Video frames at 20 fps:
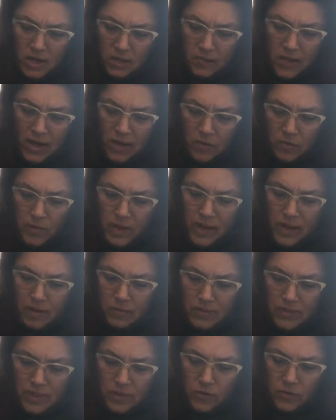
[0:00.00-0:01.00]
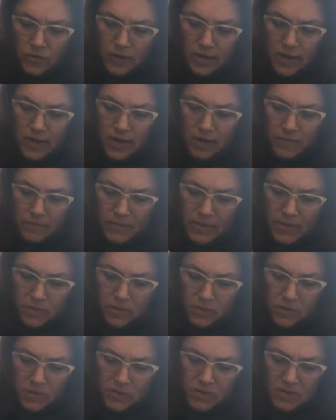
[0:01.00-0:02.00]
By the way, I was over at
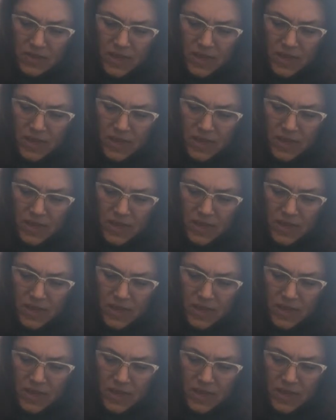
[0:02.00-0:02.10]
Michael's.